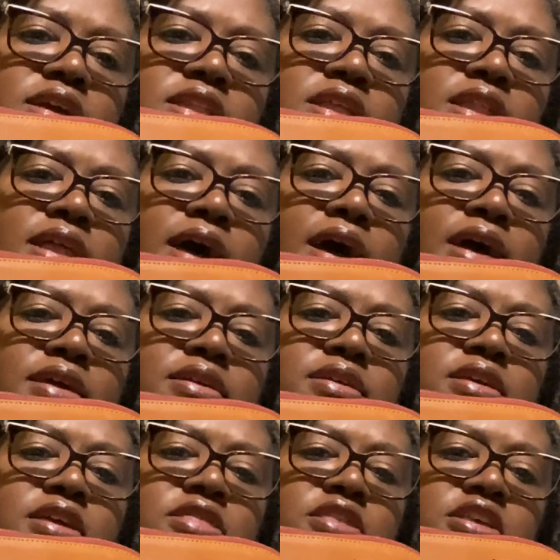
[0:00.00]
it a lot.
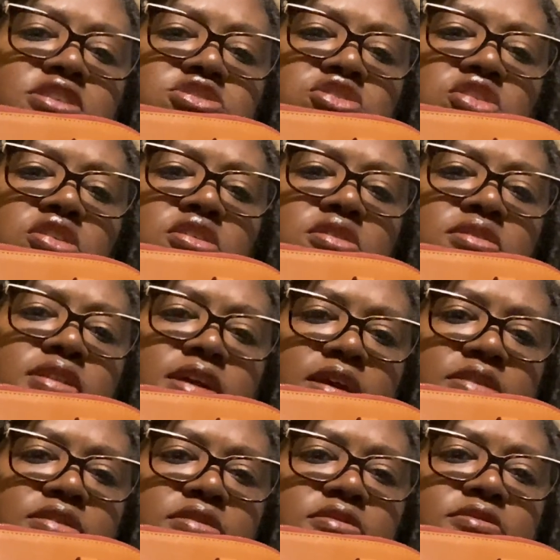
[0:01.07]
And these are
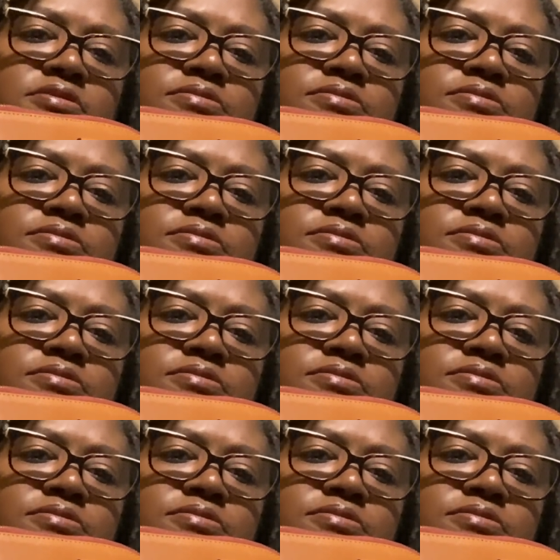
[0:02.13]
leather.